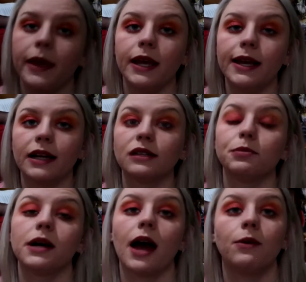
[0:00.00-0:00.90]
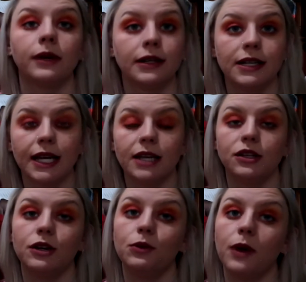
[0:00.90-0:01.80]
The next book I wanted to get
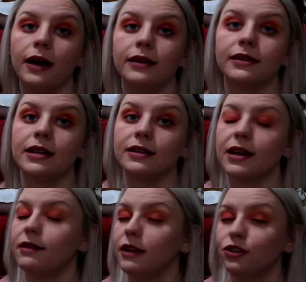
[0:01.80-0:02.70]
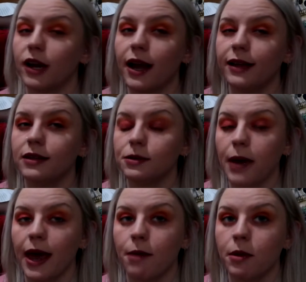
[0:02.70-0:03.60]
to was This Adventure Ends
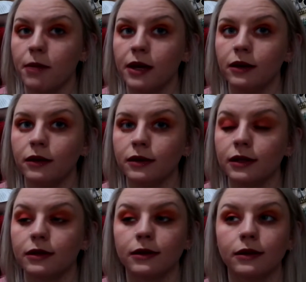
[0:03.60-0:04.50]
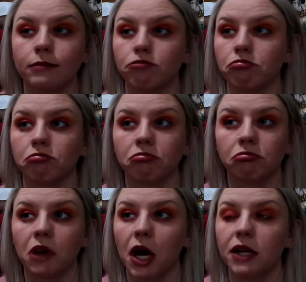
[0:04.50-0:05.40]
by Emma Mills.
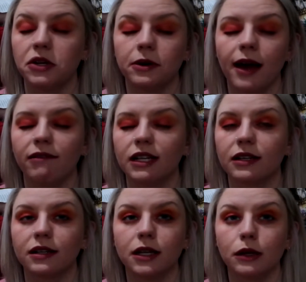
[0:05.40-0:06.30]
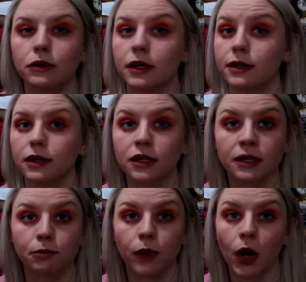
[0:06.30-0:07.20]
I don't have an excuse. It's a
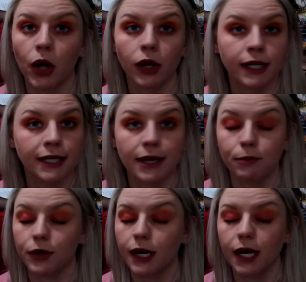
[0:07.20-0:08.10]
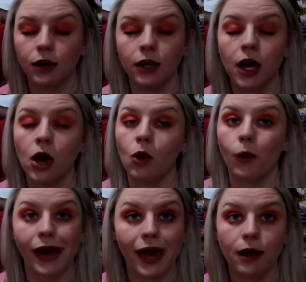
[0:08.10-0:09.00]
small contemporary
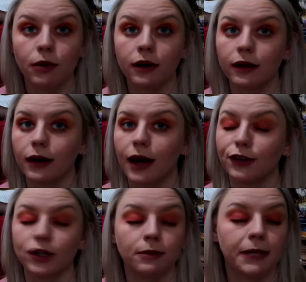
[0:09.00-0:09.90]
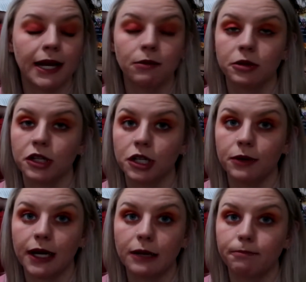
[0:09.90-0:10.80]
YA book. I should have been able to
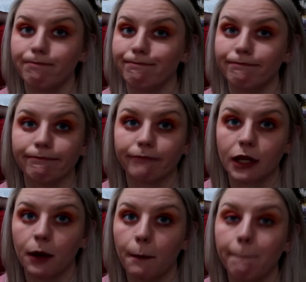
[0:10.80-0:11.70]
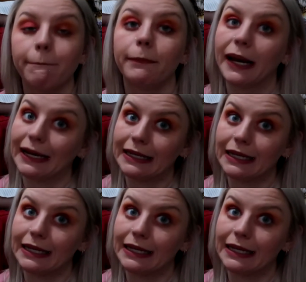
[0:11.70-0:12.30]
do it, but I